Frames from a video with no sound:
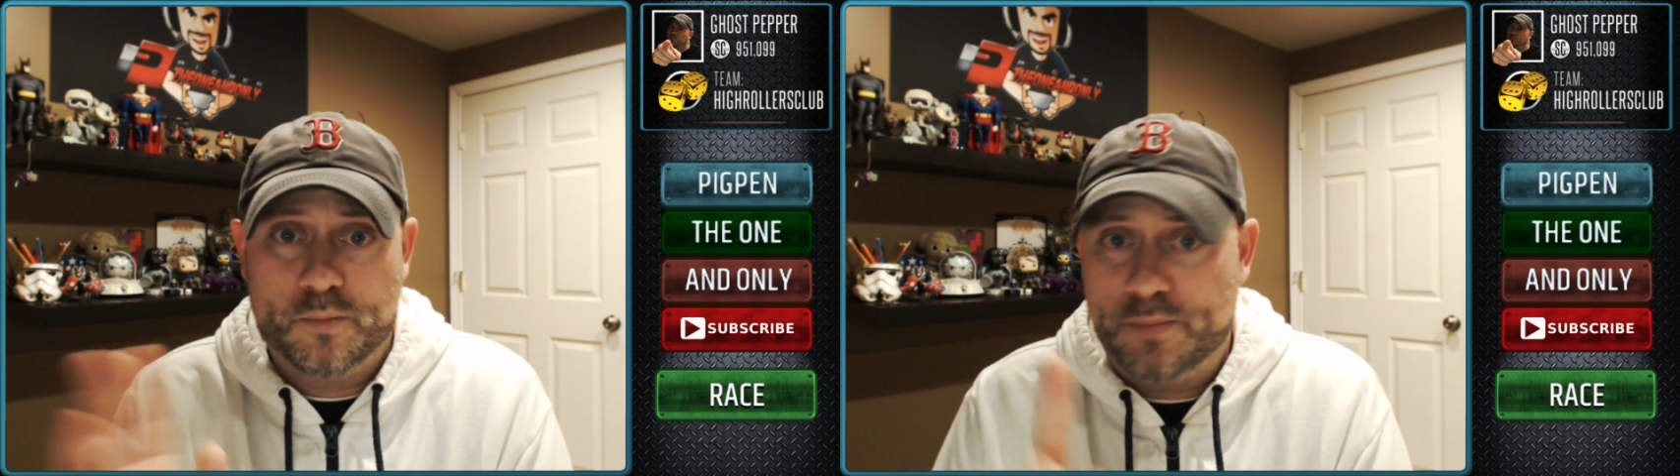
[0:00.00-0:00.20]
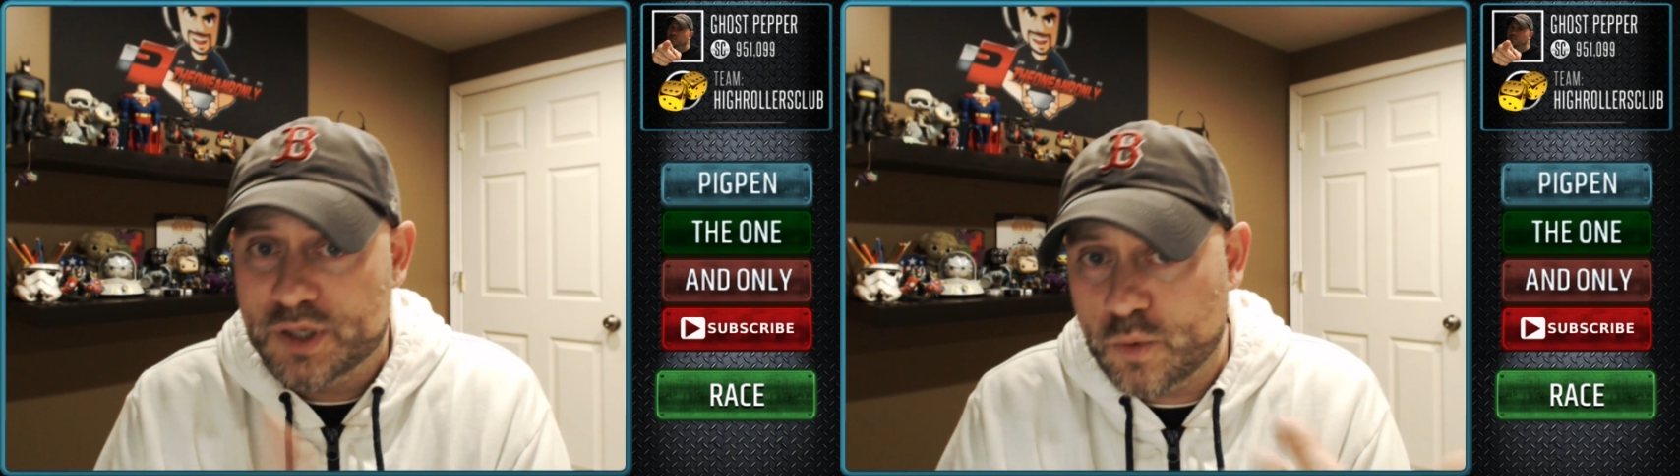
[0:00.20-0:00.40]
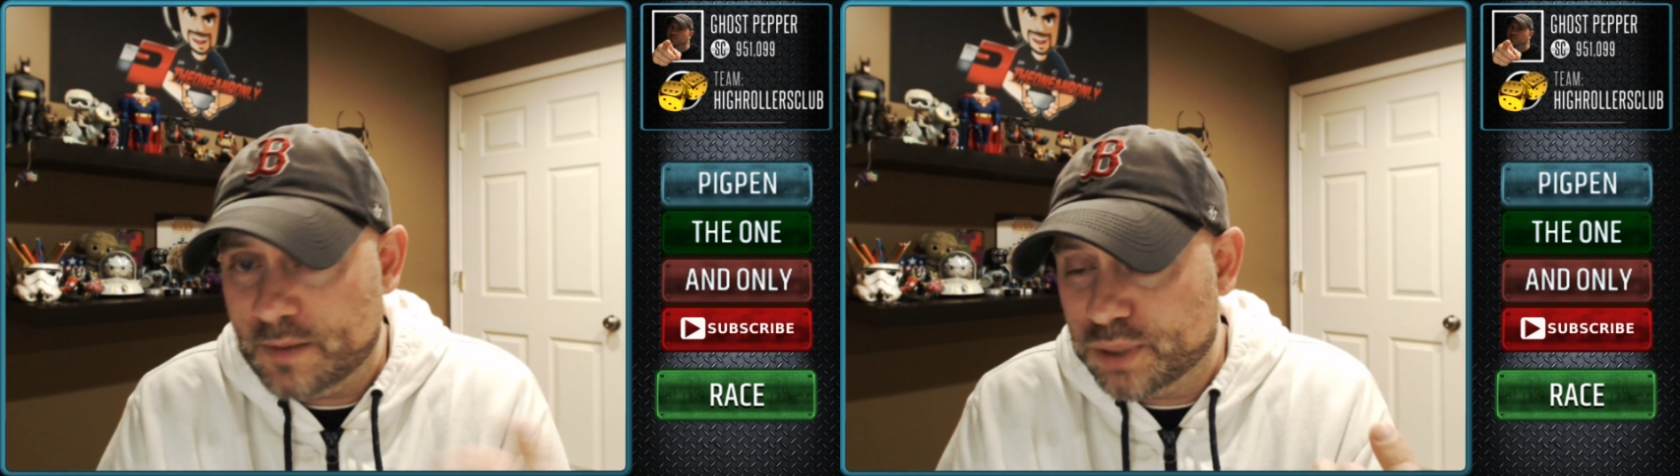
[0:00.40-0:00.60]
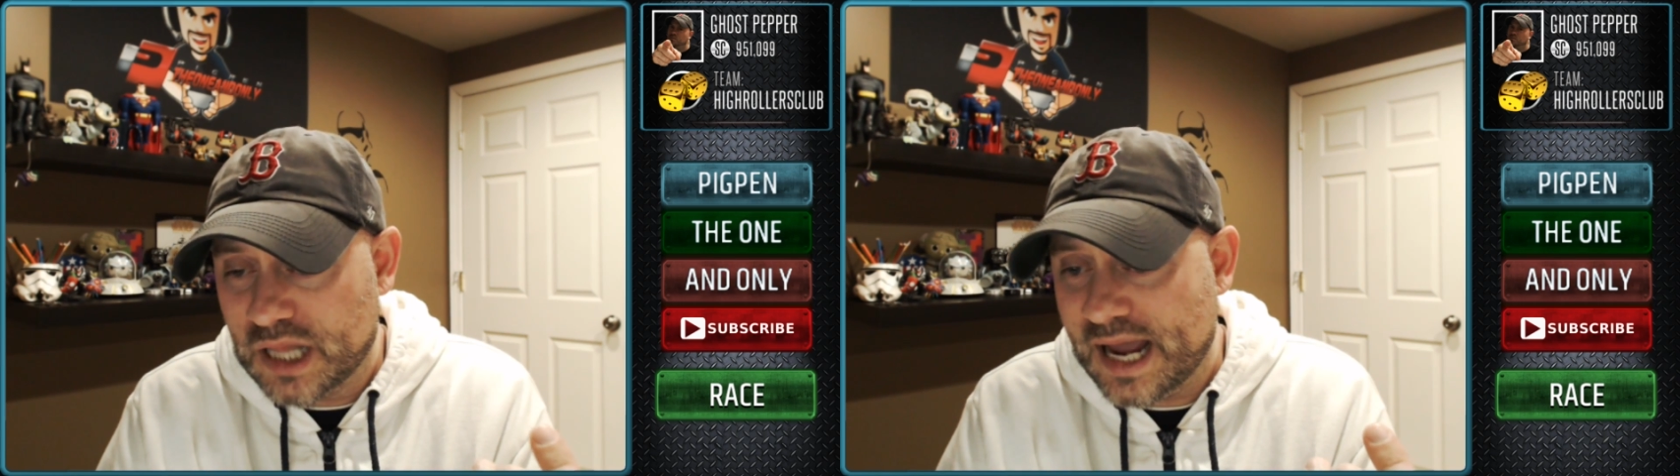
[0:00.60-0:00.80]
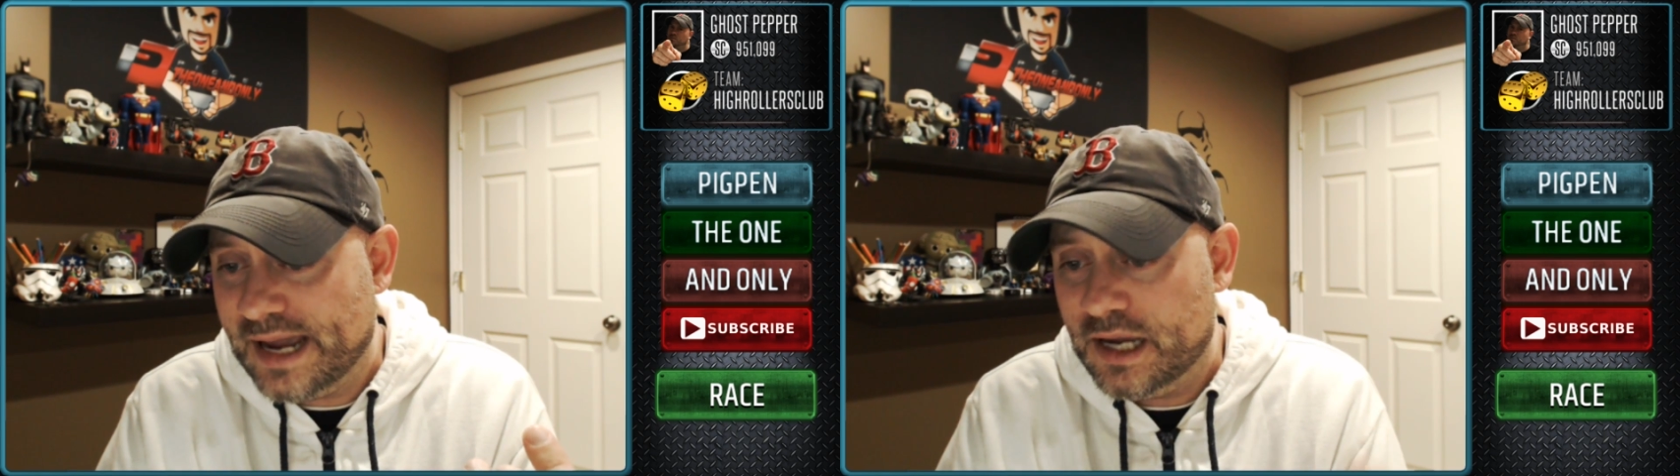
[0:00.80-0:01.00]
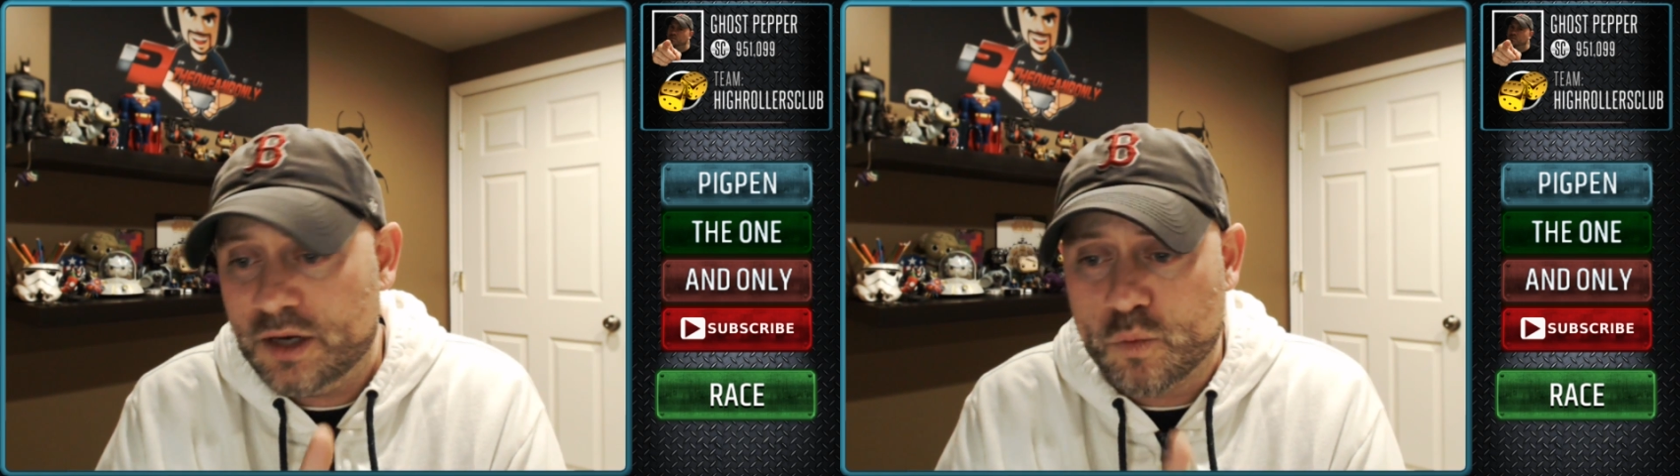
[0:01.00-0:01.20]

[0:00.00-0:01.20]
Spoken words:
between playing,